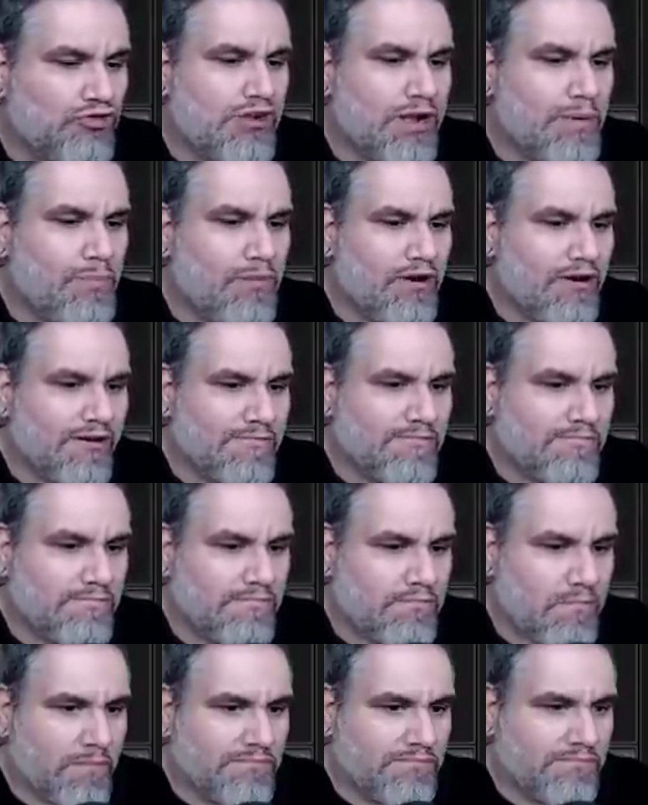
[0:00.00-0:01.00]
Shape we are.
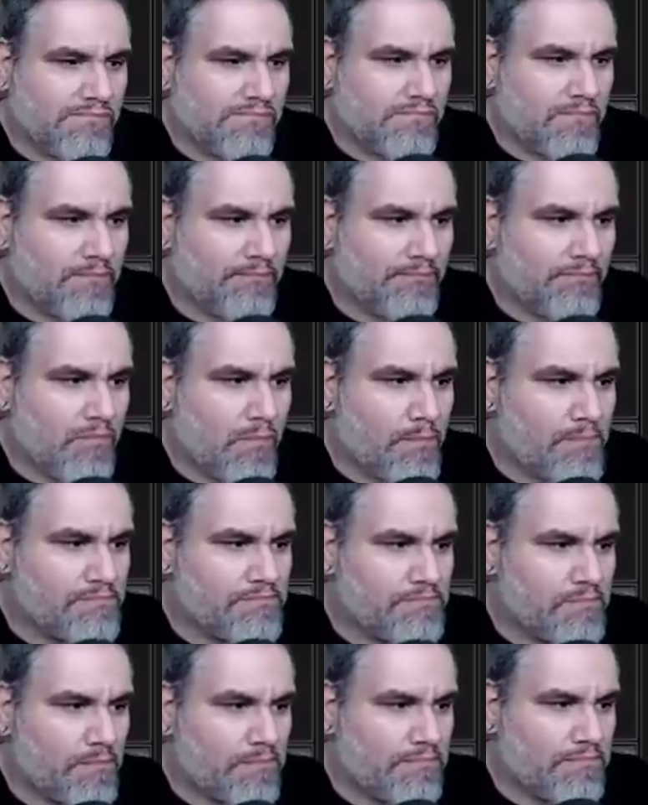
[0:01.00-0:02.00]
You
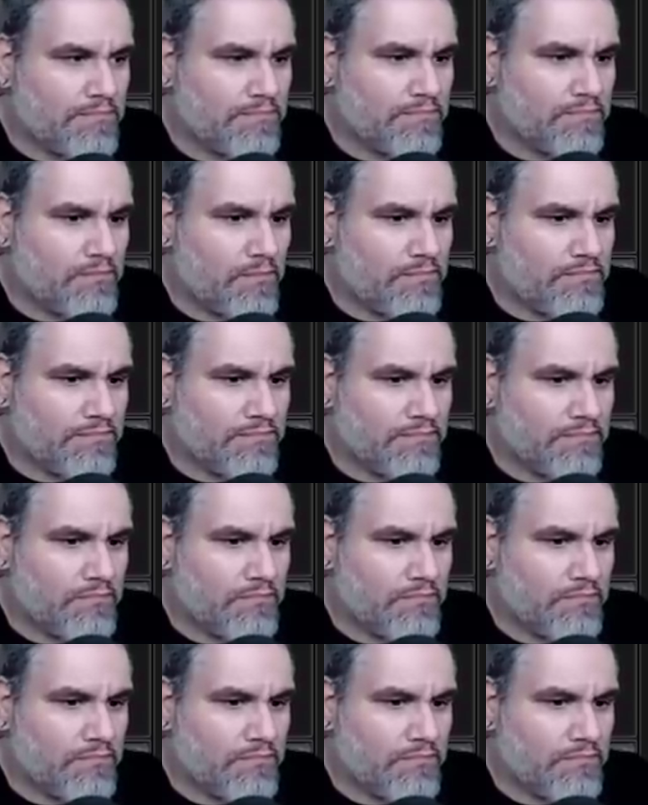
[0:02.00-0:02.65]
can